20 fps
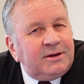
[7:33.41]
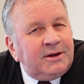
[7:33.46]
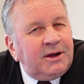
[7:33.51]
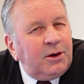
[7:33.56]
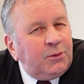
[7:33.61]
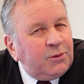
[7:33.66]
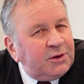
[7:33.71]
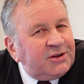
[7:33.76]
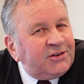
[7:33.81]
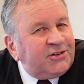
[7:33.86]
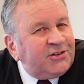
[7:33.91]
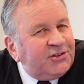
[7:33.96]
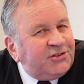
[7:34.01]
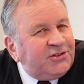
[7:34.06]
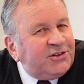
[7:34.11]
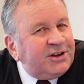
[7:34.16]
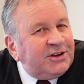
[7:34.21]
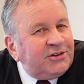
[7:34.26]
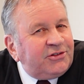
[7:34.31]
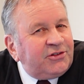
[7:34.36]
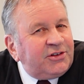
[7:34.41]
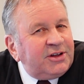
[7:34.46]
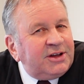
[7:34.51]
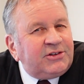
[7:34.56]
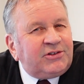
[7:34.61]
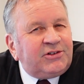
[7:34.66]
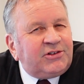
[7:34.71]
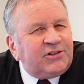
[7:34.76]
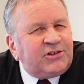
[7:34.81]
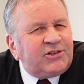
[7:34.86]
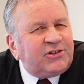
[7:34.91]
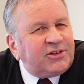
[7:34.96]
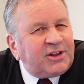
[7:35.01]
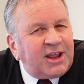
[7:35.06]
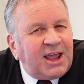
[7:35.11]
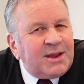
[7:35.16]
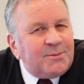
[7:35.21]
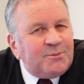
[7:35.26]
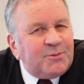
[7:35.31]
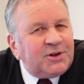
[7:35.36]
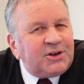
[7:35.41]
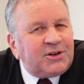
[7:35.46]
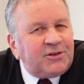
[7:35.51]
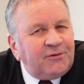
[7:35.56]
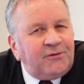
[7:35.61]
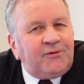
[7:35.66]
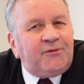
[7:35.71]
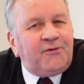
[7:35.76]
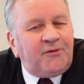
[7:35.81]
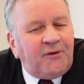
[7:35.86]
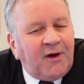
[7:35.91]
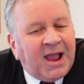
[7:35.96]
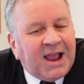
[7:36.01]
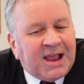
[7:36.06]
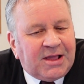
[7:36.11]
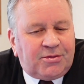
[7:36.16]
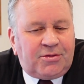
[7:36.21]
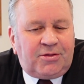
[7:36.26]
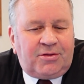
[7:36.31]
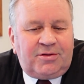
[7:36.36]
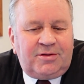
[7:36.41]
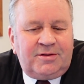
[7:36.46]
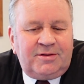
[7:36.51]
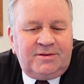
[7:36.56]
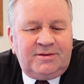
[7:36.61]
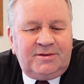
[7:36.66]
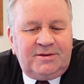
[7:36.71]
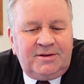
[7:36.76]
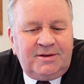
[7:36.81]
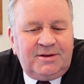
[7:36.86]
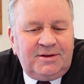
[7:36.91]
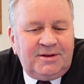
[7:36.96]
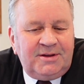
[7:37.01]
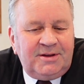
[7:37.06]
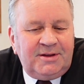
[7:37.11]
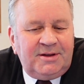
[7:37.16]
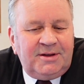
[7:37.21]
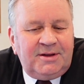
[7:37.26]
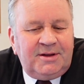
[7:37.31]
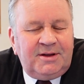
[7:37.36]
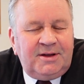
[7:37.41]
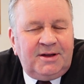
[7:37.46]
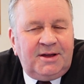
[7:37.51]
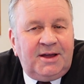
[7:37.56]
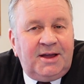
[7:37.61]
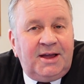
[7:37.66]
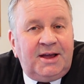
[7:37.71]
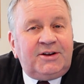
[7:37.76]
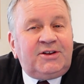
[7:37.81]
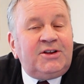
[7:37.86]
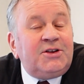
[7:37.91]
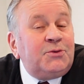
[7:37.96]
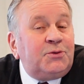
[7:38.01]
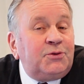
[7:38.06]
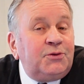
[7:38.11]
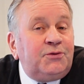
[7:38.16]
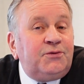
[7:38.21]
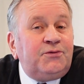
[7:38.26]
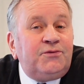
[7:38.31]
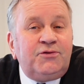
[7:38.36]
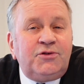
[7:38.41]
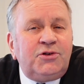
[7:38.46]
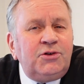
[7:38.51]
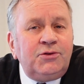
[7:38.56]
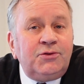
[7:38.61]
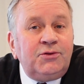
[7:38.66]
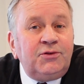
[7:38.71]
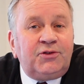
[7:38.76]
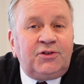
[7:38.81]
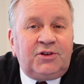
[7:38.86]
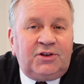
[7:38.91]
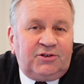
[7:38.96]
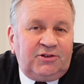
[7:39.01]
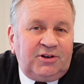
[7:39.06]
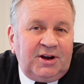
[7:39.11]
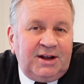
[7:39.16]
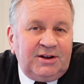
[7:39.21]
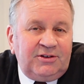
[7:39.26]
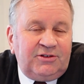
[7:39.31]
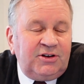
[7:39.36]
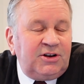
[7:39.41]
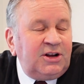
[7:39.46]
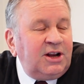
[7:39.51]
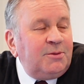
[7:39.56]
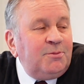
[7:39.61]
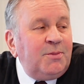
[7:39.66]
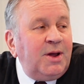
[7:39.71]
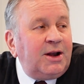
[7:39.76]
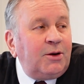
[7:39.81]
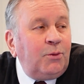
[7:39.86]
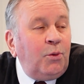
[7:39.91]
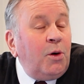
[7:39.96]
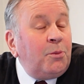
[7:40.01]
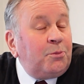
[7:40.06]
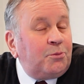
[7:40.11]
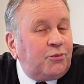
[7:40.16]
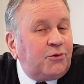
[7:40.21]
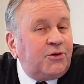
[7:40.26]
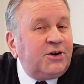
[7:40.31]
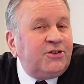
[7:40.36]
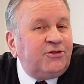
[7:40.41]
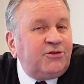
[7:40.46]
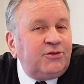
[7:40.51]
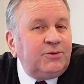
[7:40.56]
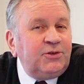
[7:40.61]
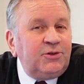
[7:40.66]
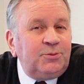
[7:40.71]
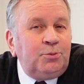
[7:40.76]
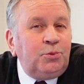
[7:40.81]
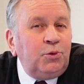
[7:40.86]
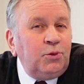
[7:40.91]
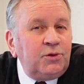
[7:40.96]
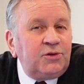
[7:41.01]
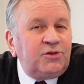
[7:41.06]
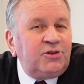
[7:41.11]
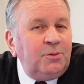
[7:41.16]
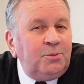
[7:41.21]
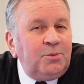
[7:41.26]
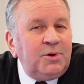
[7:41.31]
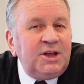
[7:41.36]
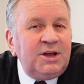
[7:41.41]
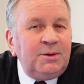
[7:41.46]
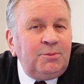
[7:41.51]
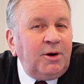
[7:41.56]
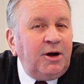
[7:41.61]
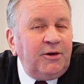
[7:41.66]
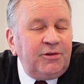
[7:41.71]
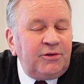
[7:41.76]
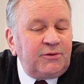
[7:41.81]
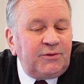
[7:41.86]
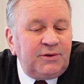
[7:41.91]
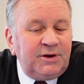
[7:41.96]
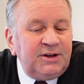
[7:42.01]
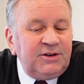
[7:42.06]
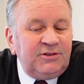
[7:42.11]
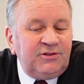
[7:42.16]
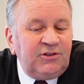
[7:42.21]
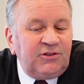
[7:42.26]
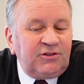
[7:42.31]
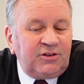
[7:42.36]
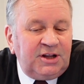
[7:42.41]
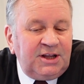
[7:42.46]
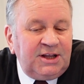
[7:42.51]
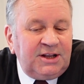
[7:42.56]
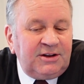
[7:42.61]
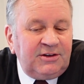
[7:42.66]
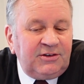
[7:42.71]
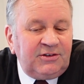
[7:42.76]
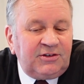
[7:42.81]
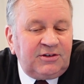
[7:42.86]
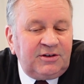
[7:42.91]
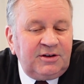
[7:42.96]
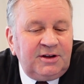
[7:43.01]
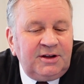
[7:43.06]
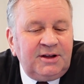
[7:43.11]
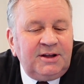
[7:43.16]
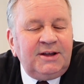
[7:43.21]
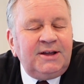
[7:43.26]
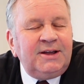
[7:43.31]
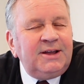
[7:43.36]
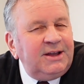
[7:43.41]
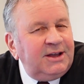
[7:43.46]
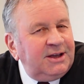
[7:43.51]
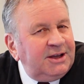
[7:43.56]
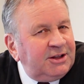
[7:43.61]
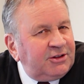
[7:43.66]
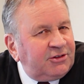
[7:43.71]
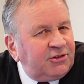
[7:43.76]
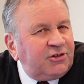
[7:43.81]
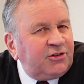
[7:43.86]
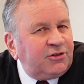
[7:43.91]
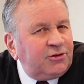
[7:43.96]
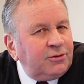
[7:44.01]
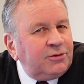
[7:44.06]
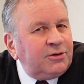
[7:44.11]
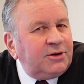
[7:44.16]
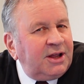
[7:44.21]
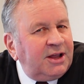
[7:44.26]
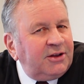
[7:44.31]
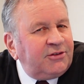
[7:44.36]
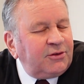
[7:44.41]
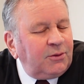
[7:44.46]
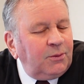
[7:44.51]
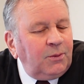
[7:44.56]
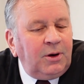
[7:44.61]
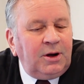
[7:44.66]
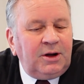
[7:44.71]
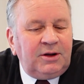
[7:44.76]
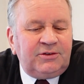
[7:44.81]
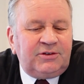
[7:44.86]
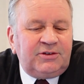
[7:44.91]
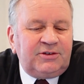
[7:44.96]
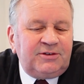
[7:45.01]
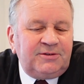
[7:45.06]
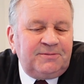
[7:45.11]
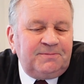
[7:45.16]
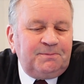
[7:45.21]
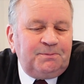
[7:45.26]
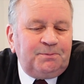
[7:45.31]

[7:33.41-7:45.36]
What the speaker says: I want to suggest it's a statement of faith. And he refused to change it. It didn't matter what pressure was brought to bear by the religious leaders. It stood as it was.